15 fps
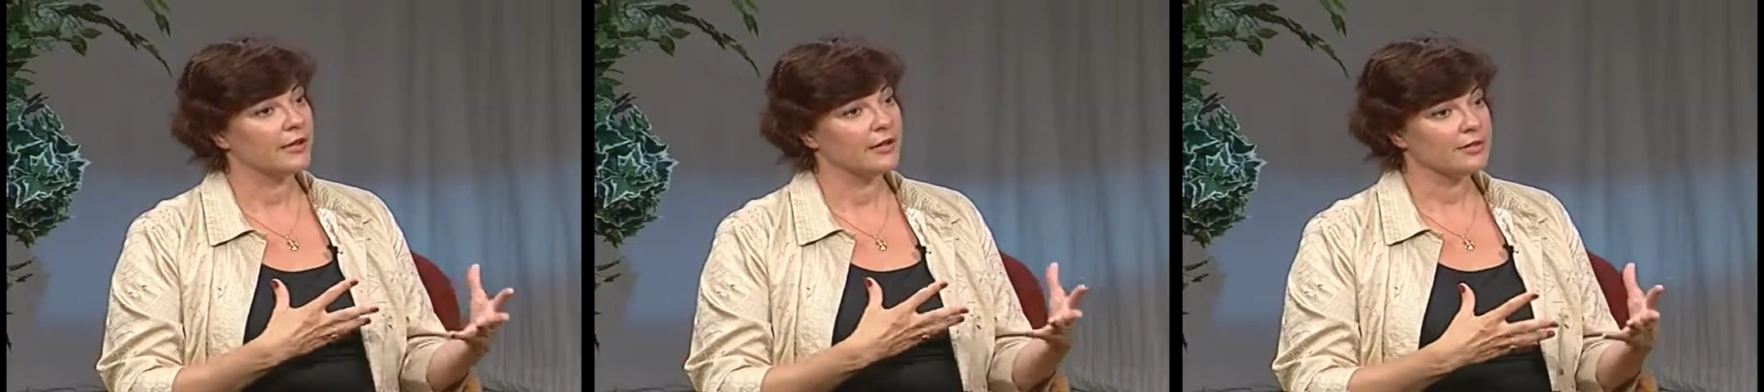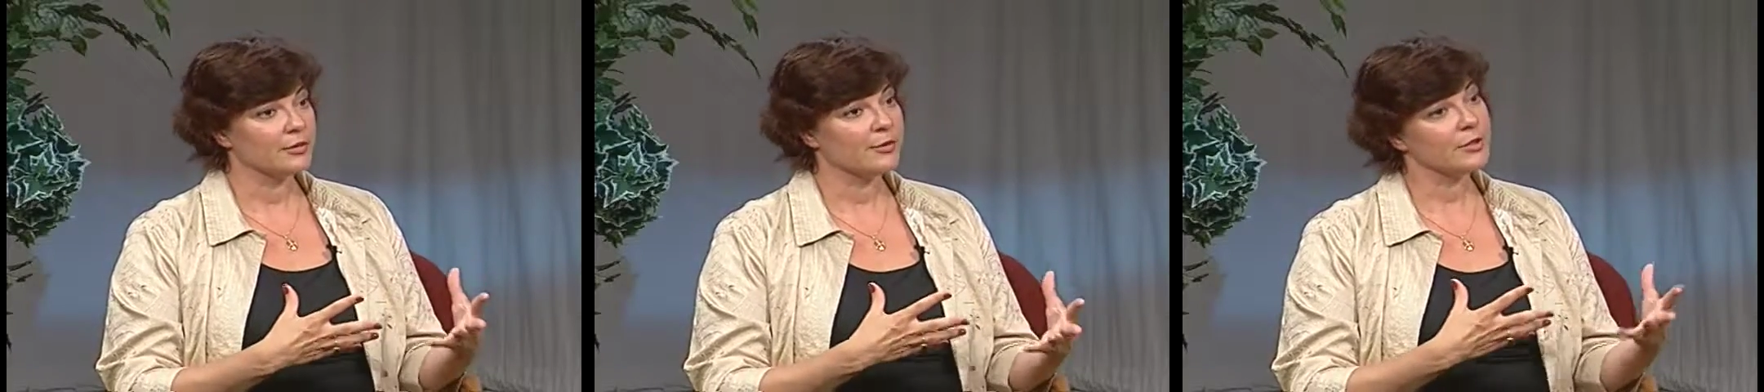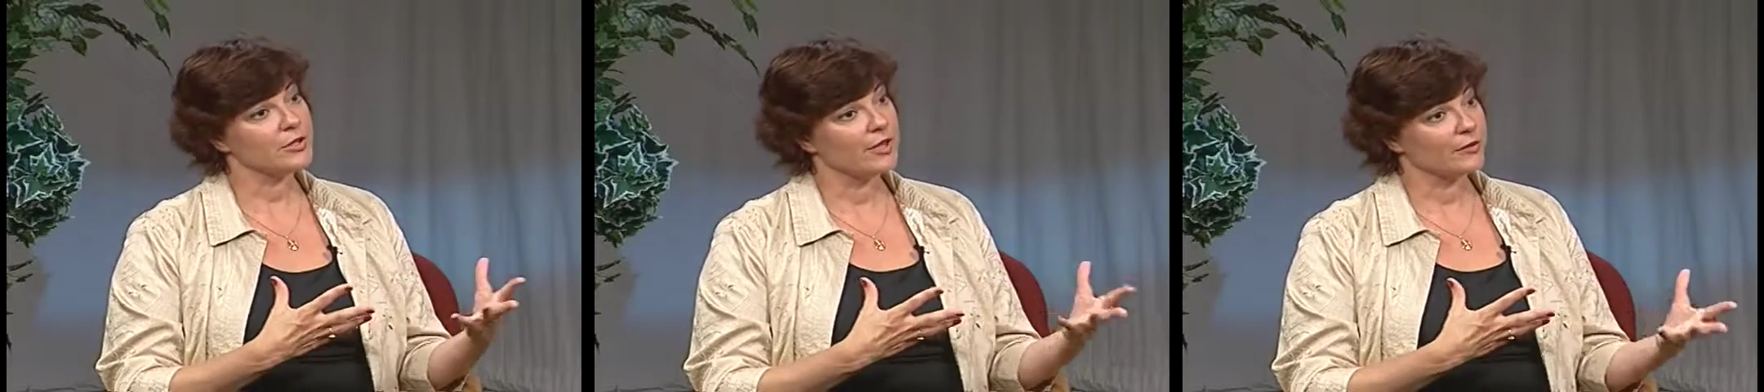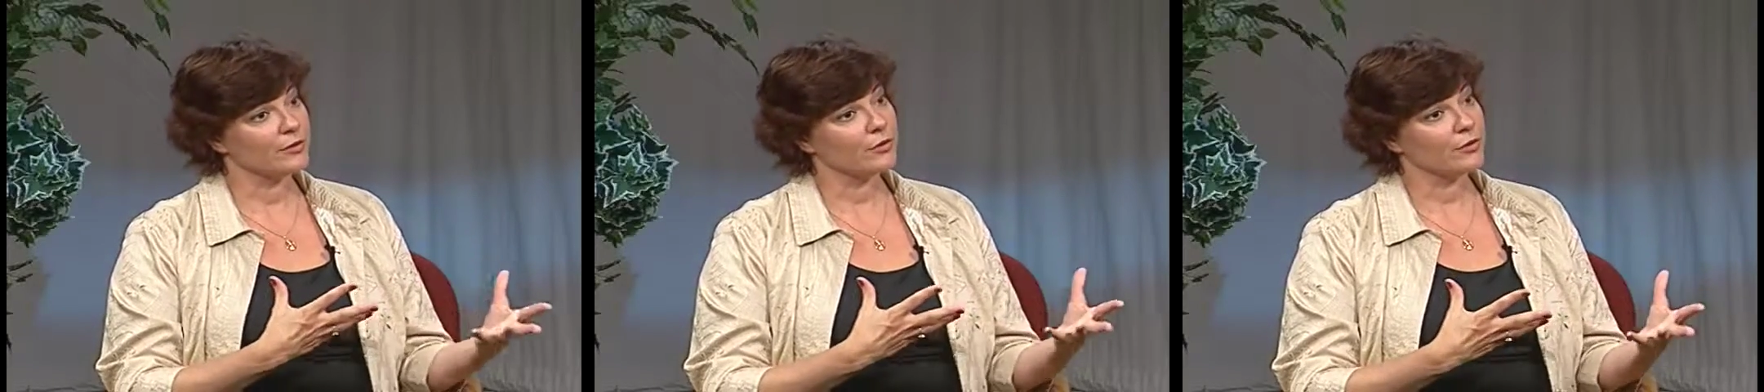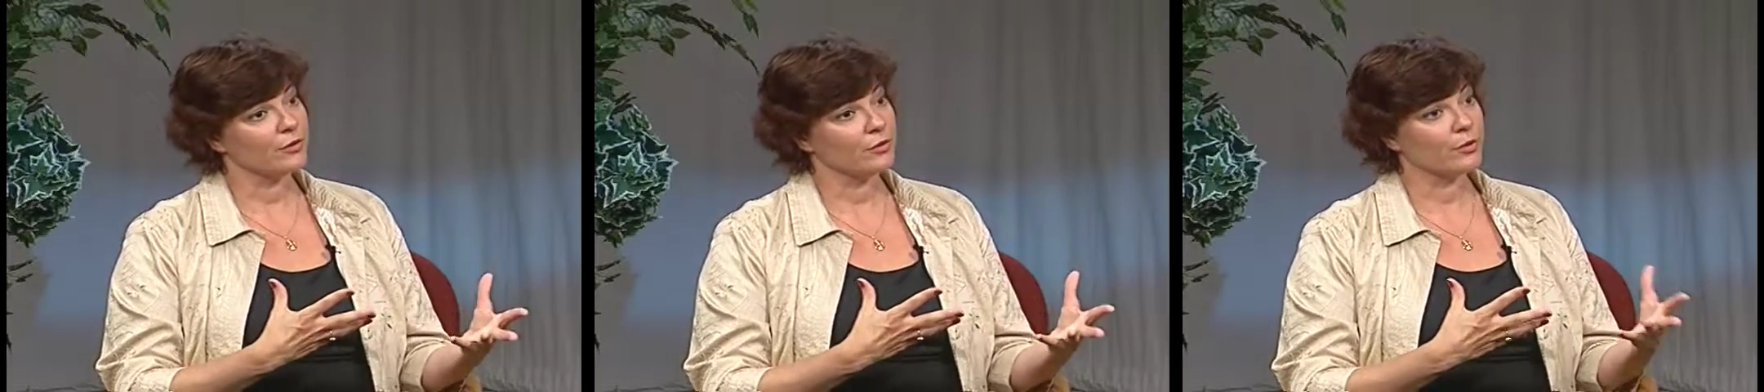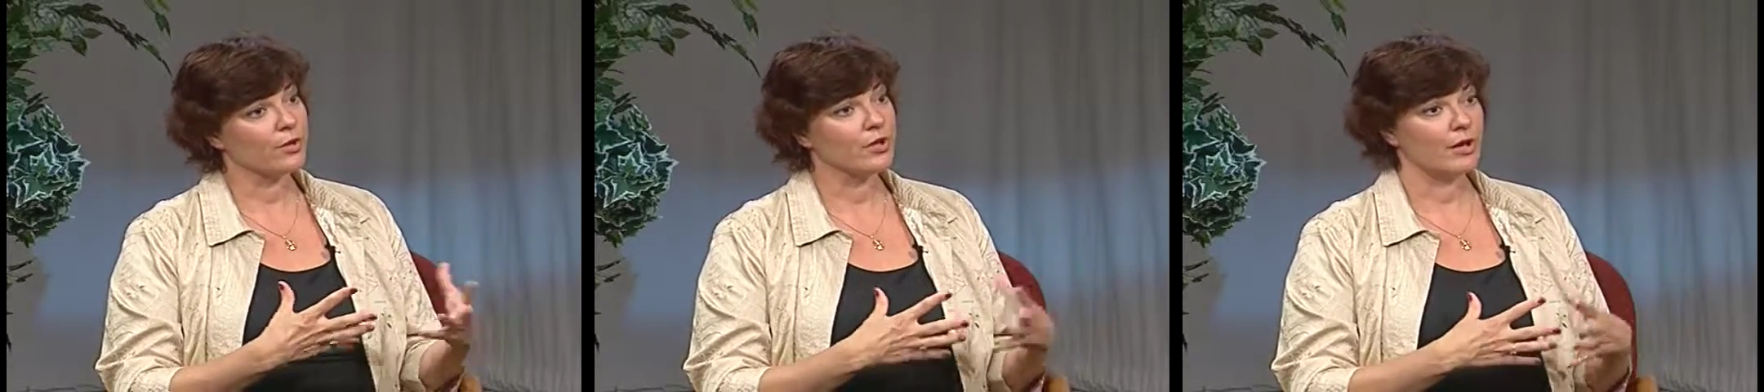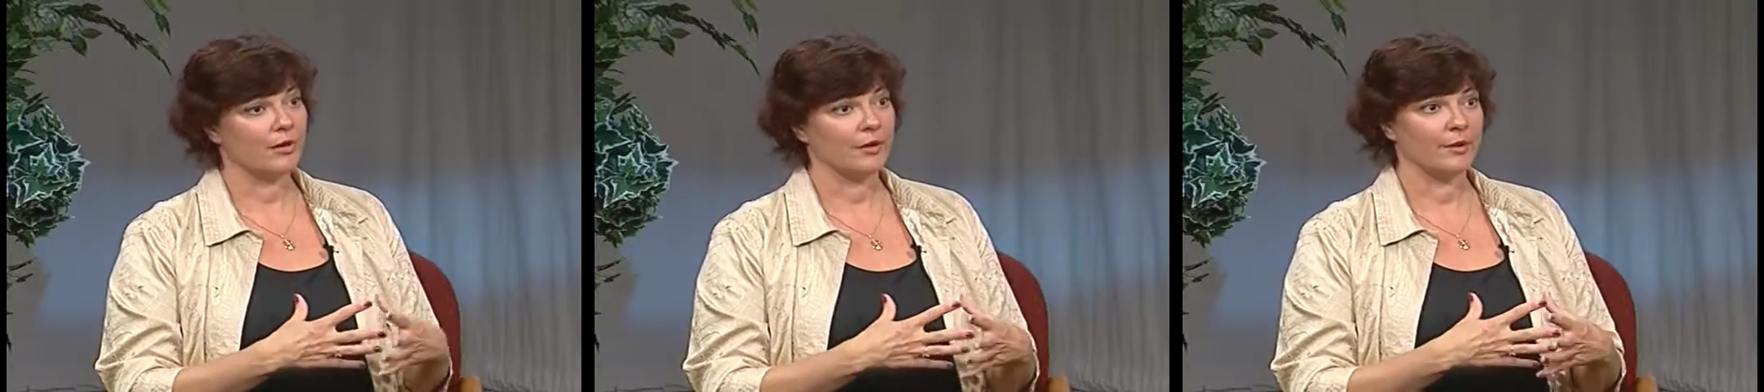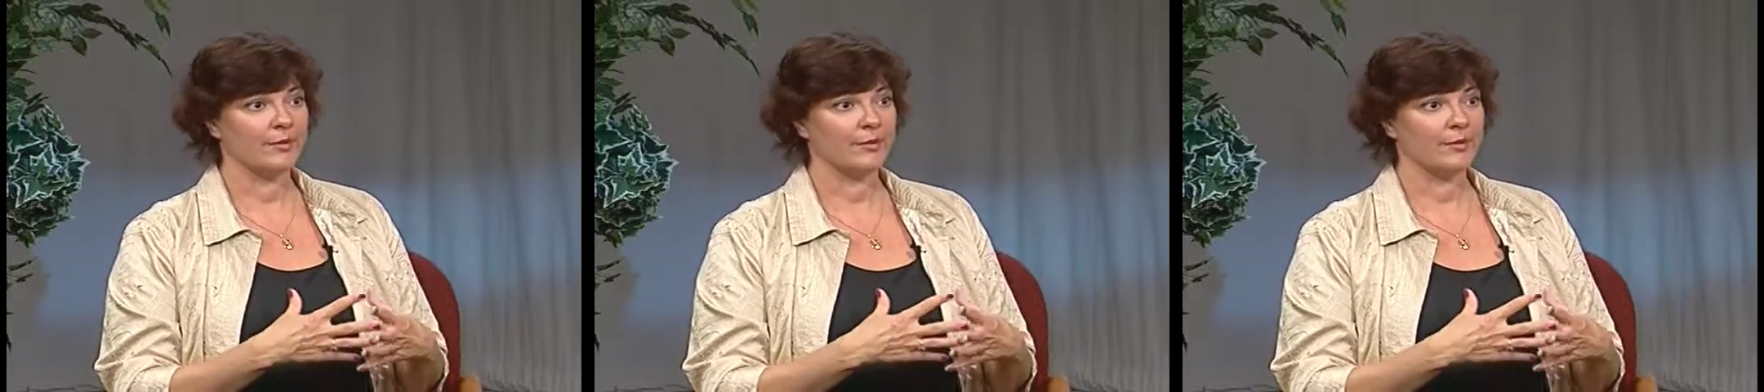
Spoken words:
Not so much. They have sort of an ordinary.